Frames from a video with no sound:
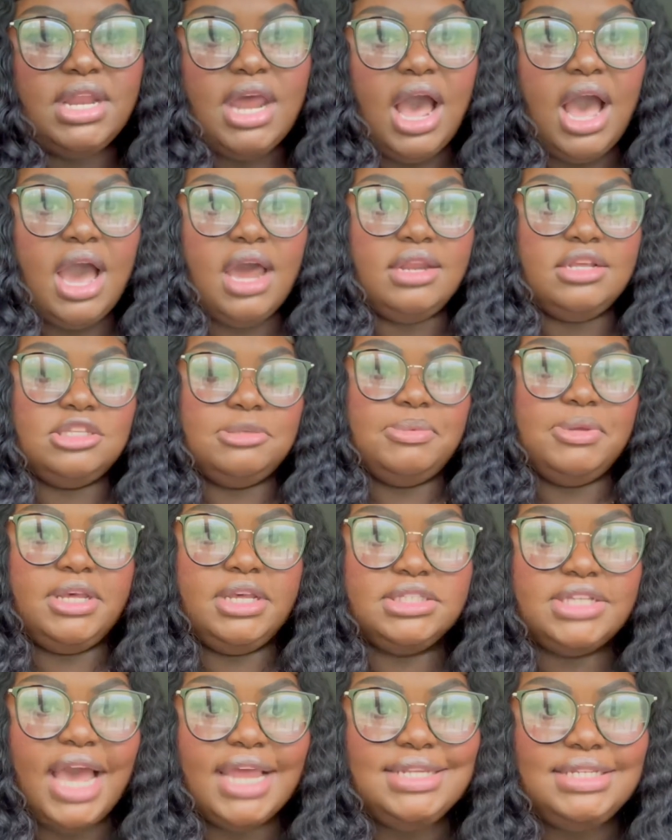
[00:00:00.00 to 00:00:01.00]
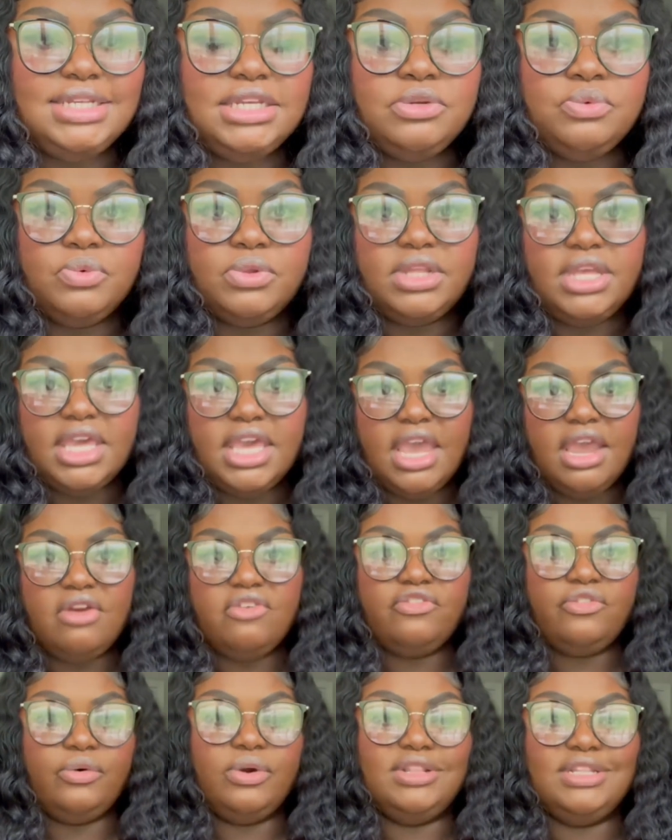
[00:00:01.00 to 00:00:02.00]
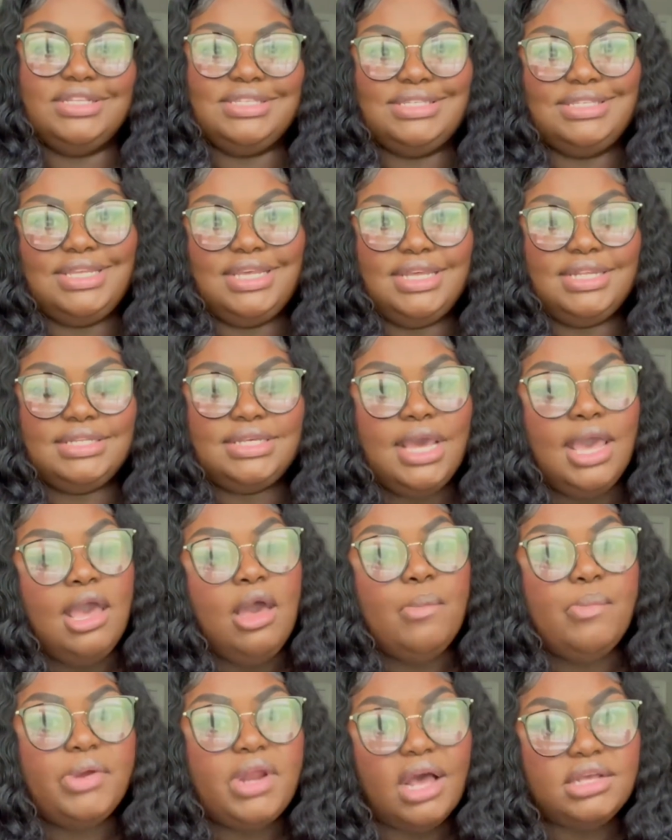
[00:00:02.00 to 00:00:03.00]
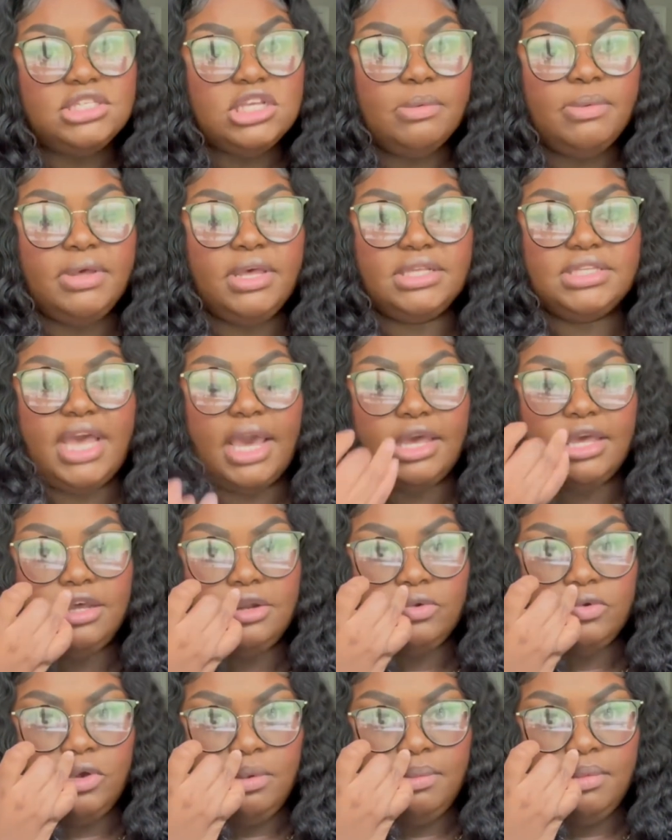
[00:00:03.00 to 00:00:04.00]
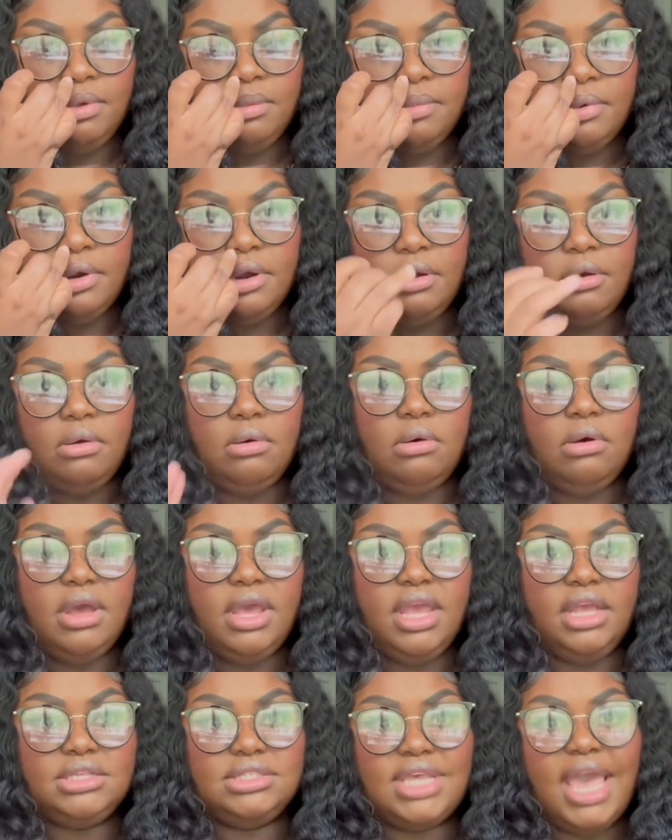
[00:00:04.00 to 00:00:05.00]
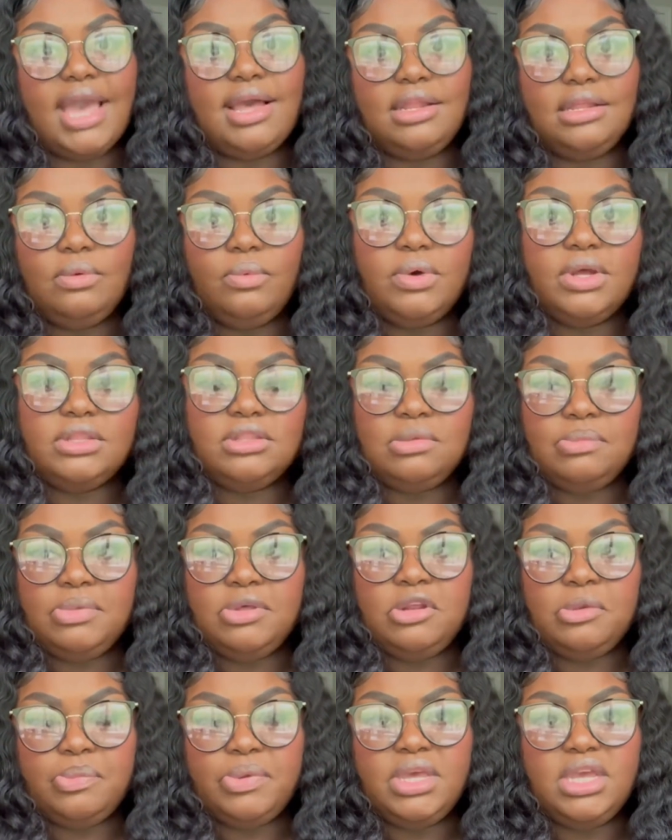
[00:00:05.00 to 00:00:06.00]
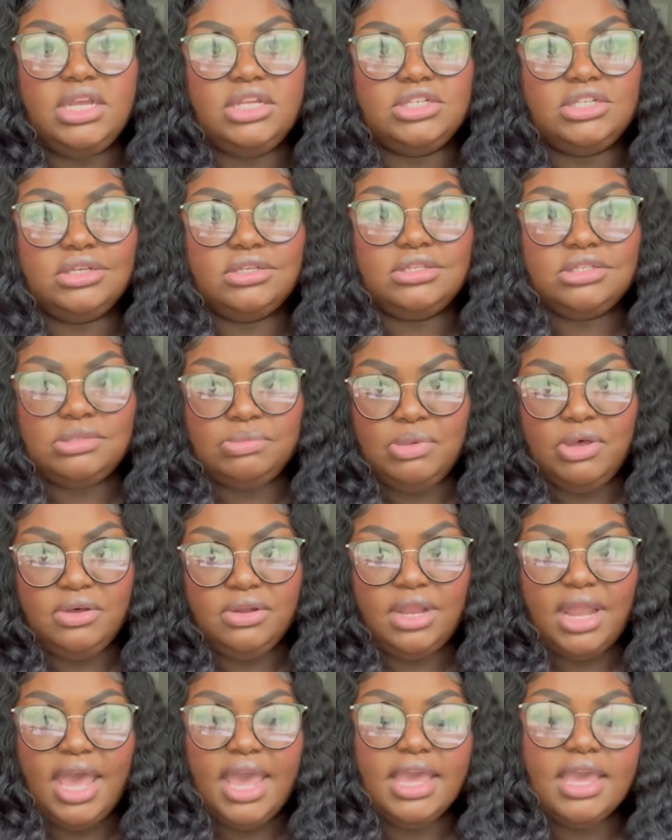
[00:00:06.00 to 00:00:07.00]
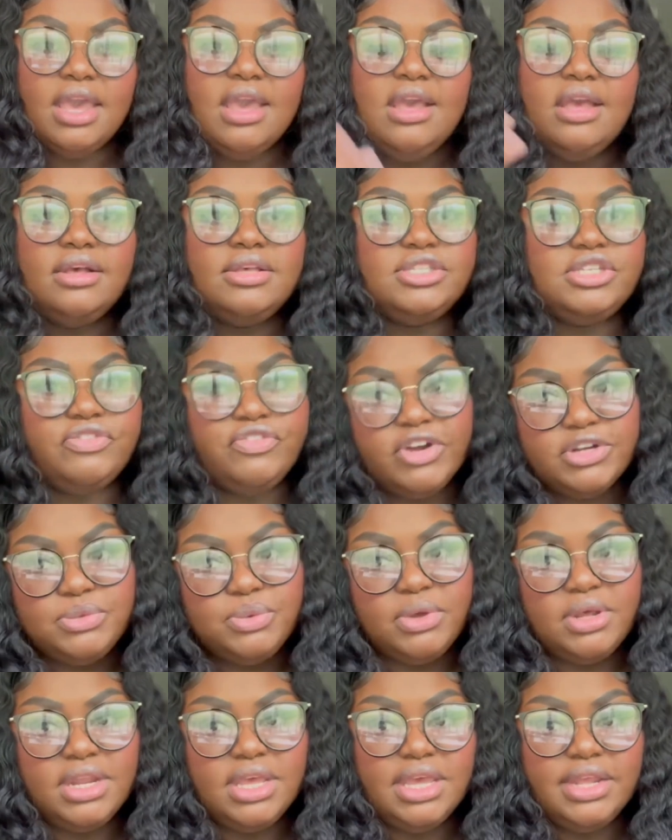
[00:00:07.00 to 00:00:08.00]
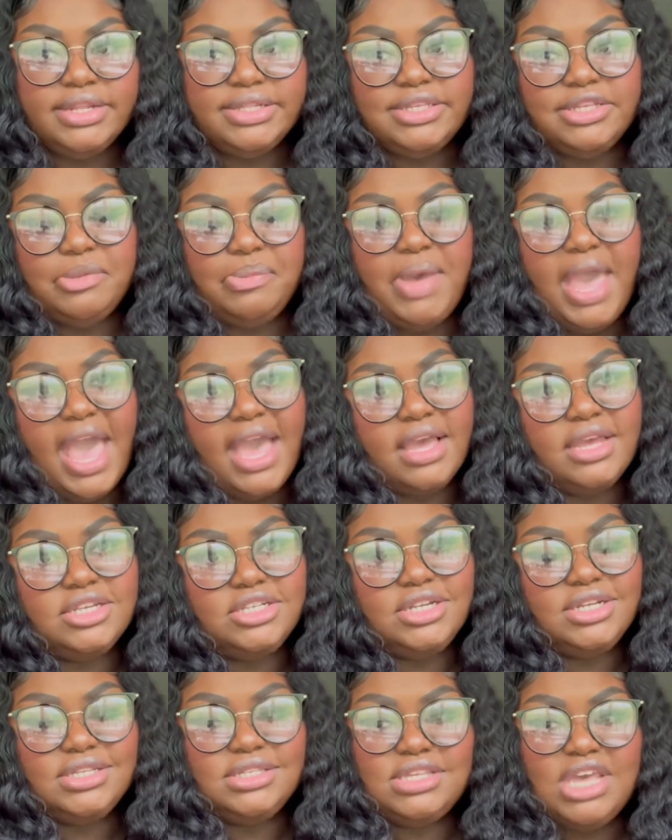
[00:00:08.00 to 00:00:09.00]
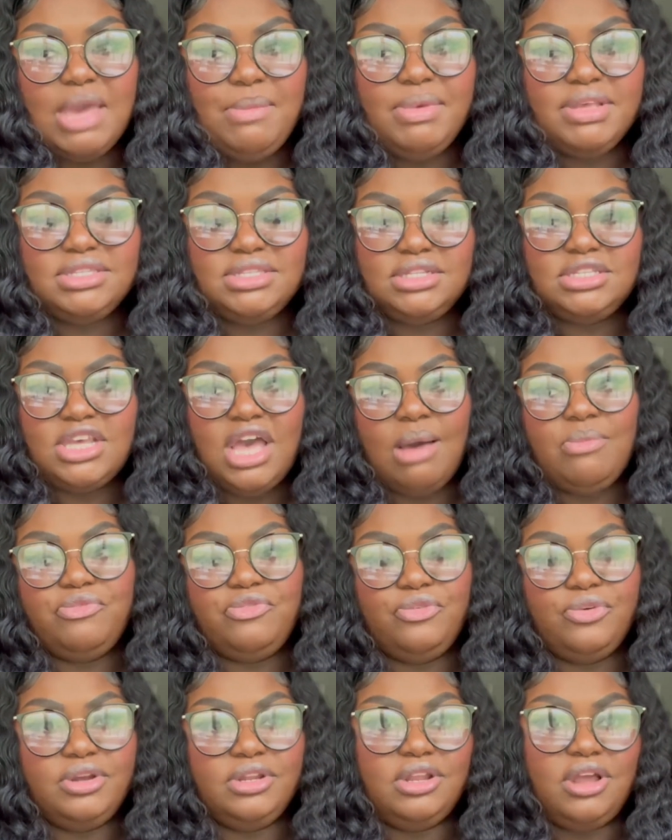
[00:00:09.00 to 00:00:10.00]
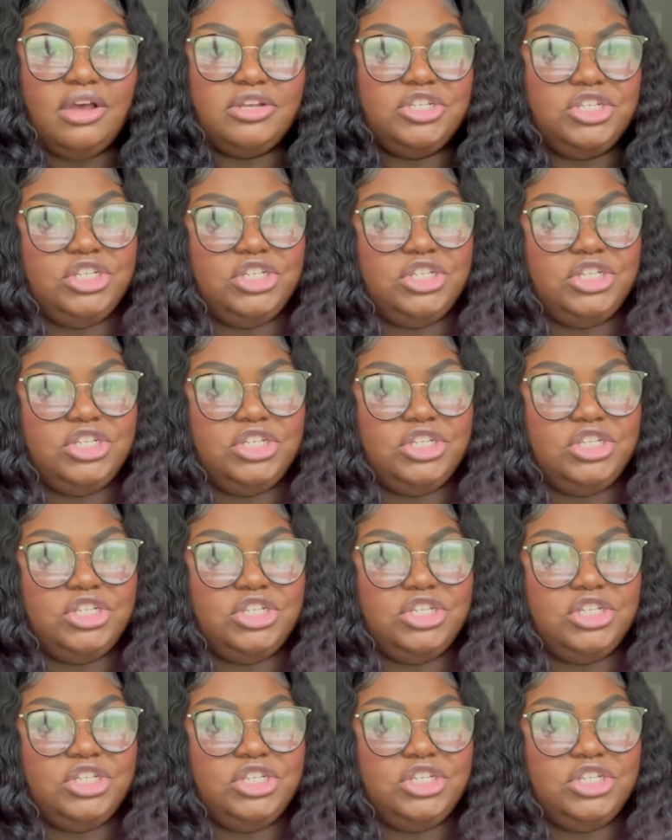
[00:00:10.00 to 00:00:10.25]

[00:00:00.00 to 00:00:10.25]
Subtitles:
honest, because I didn't really care for the scent, but also because I couldn't remember exactly what the Bitter Peach smelled like. So first we're going to get into the packaging. Same as the Tom Ford Lost